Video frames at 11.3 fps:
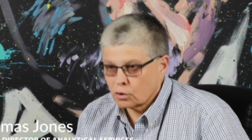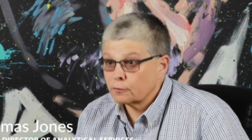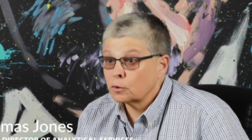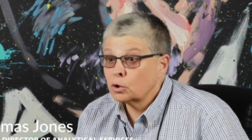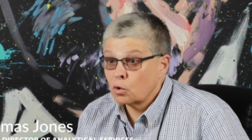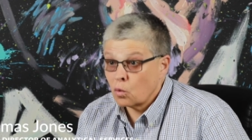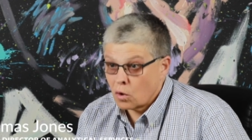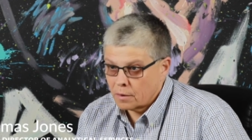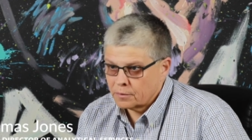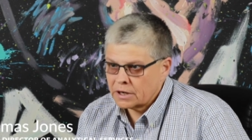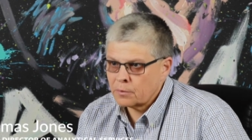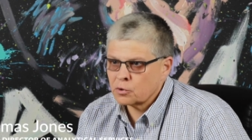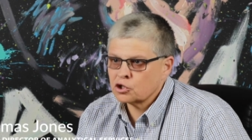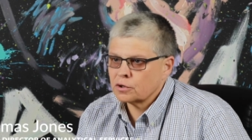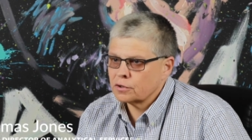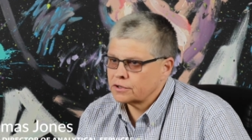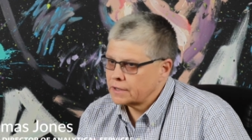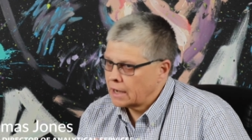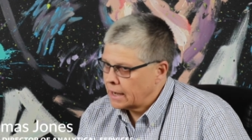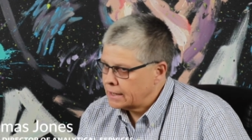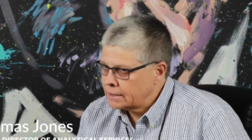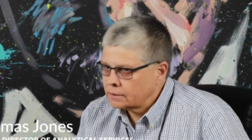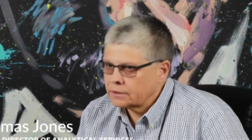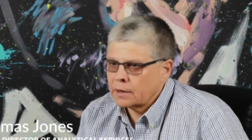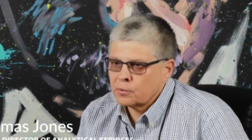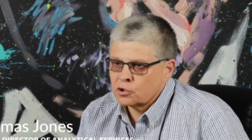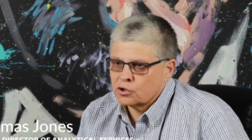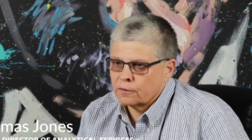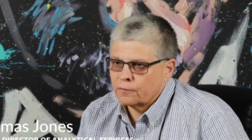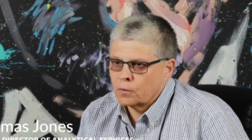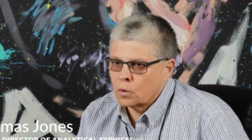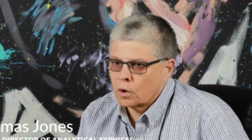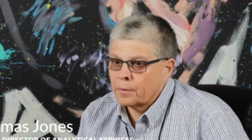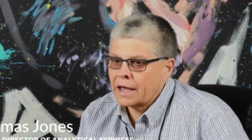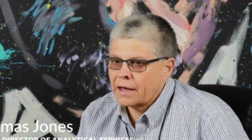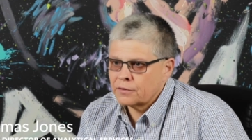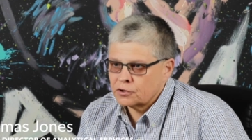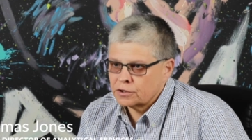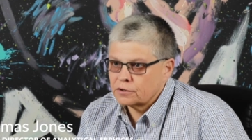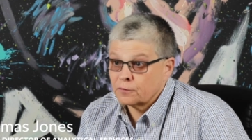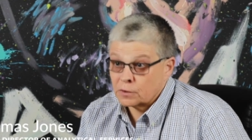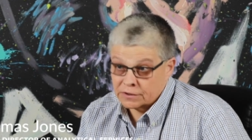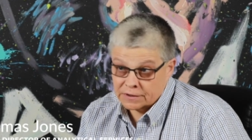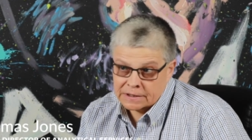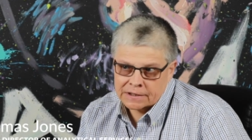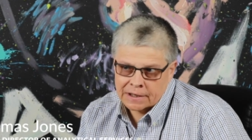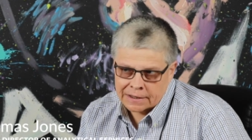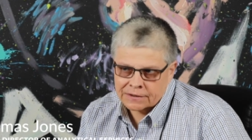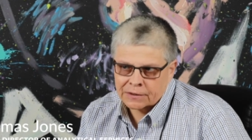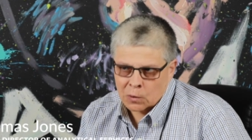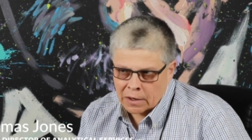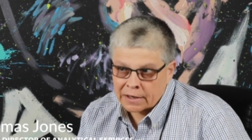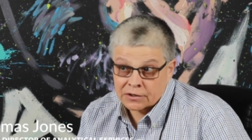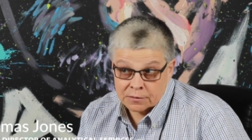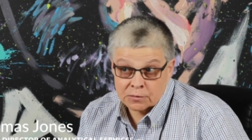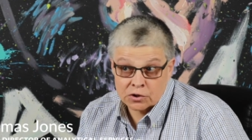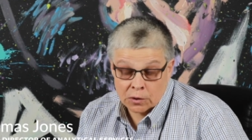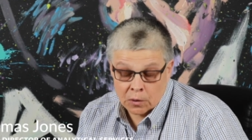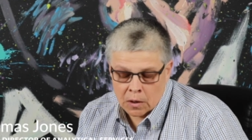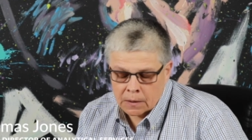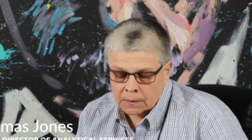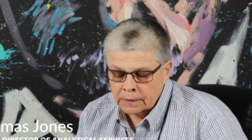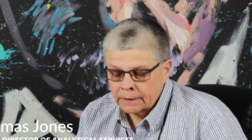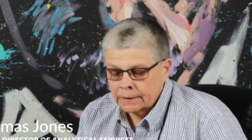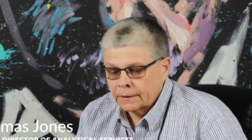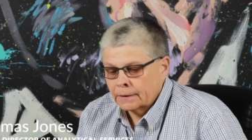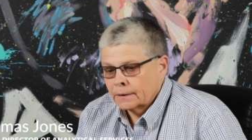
sort of lukewarm temperature is the ideal temperature for pathogens, for disease-causing organisms to grow.